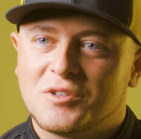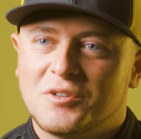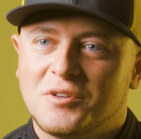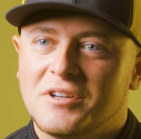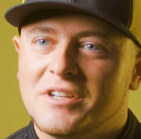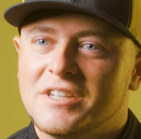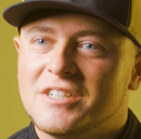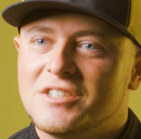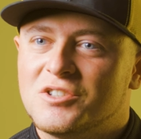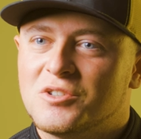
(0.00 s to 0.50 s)

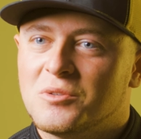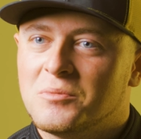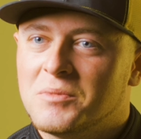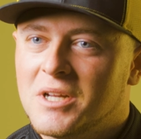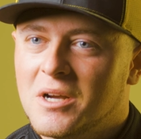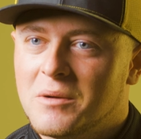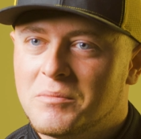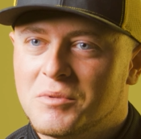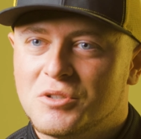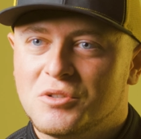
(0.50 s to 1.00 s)
created so
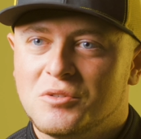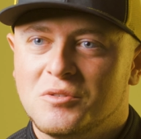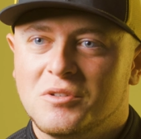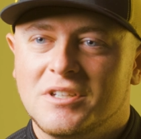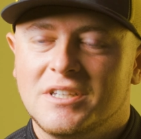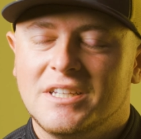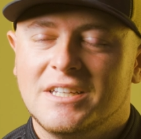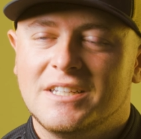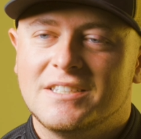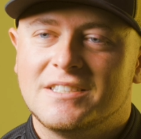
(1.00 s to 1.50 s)
many
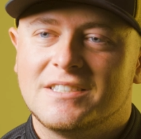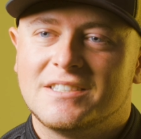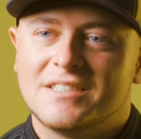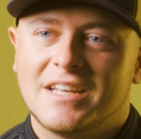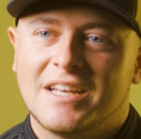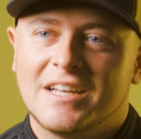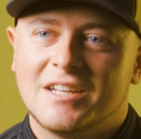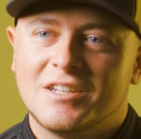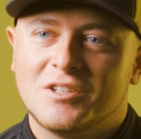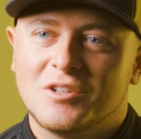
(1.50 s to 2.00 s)

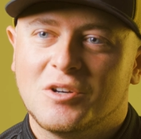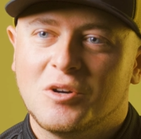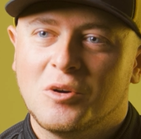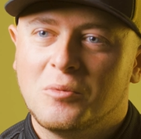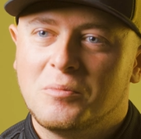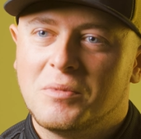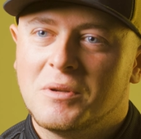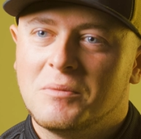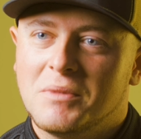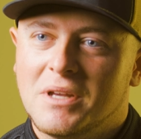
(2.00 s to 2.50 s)
opportunities and
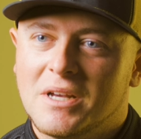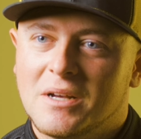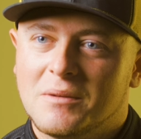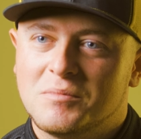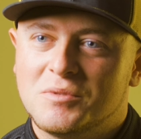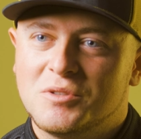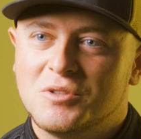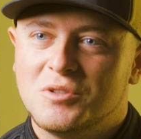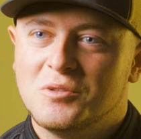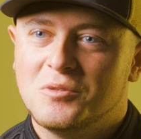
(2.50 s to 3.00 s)
opened me
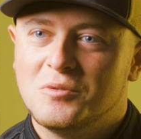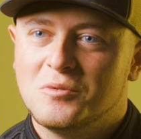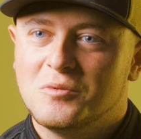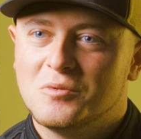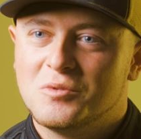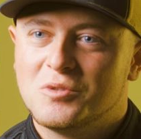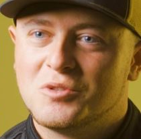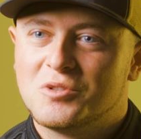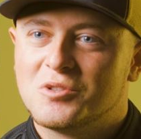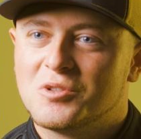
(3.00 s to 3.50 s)
up
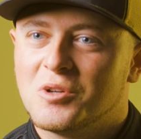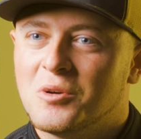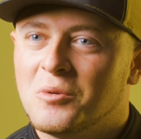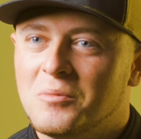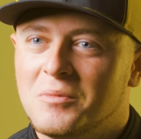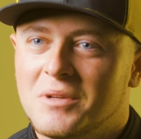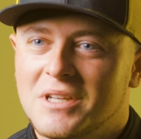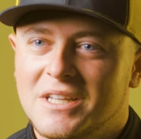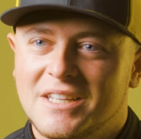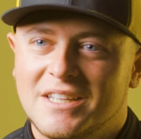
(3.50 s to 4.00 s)
to
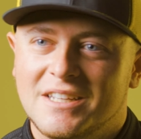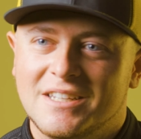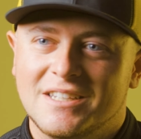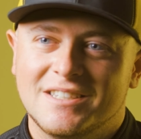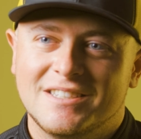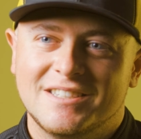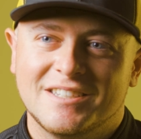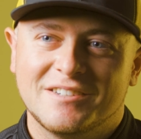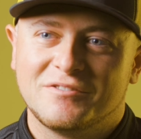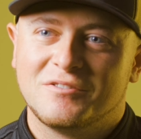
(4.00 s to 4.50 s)
so many
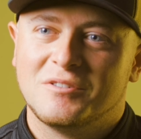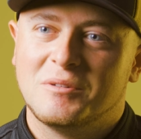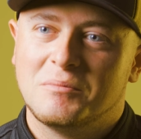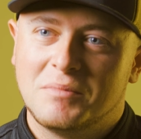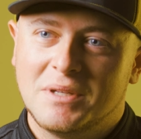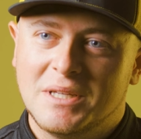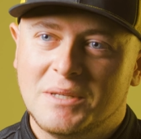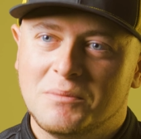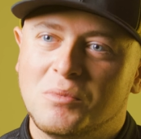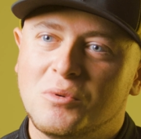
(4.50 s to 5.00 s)

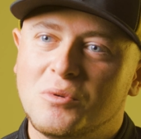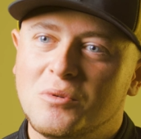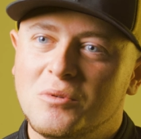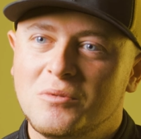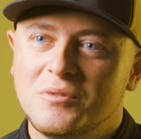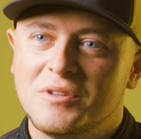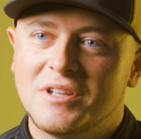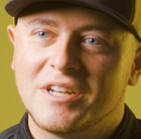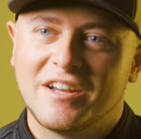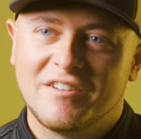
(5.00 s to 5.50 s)
different
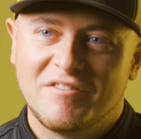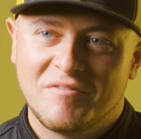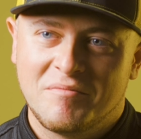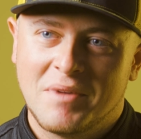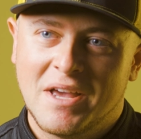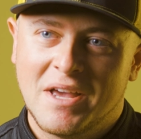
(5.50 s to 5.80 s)
people that I've